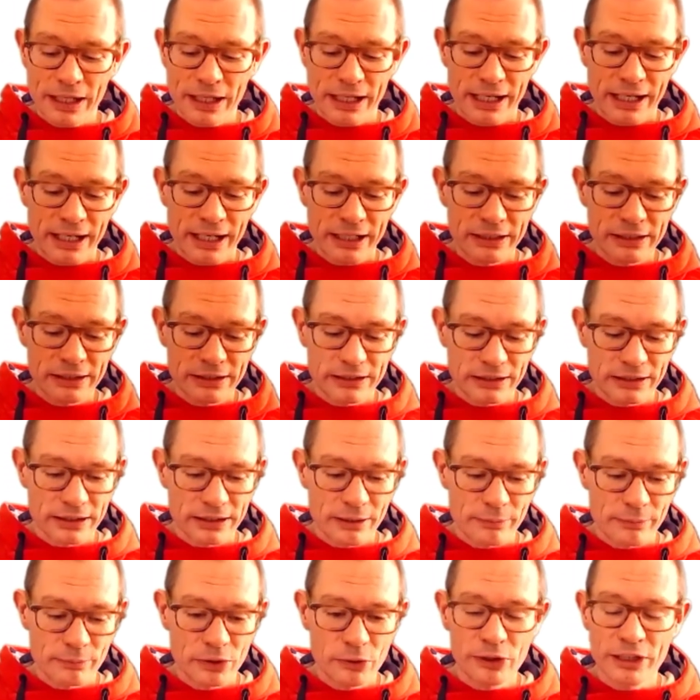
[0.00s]
and
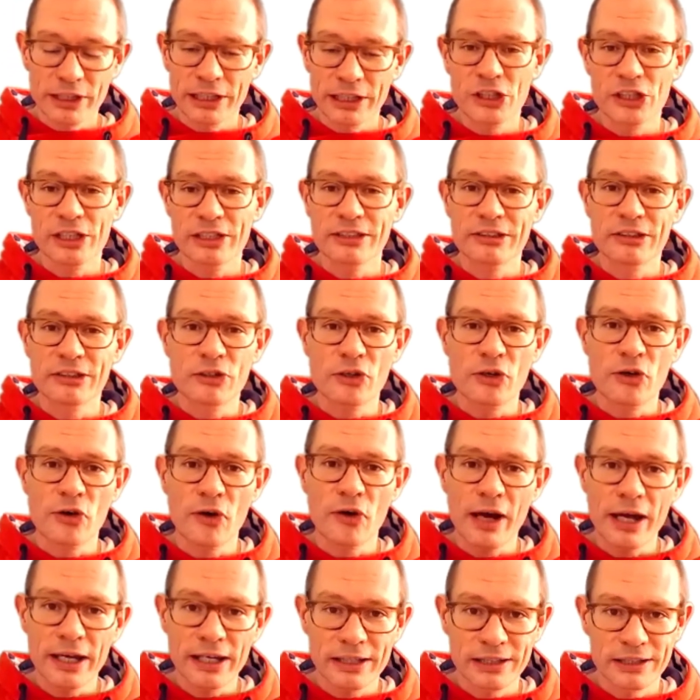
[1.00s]
you can just
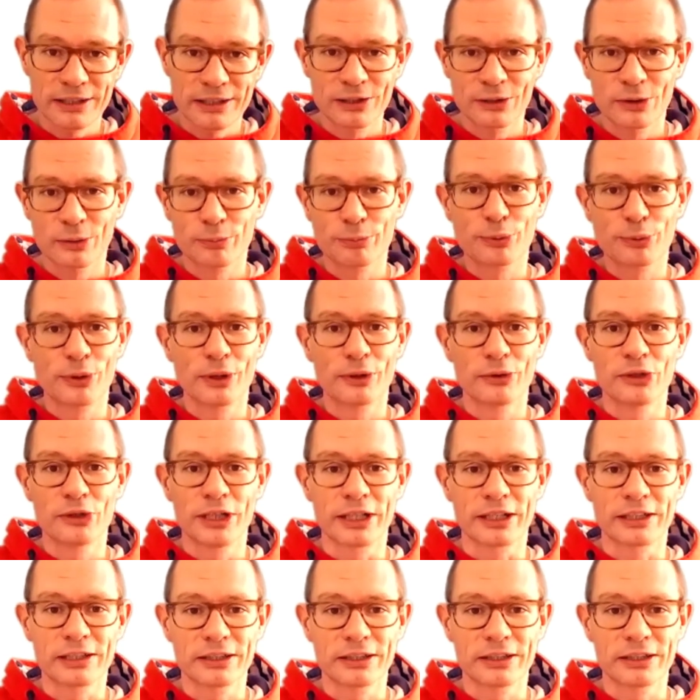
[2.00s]
try it in your project.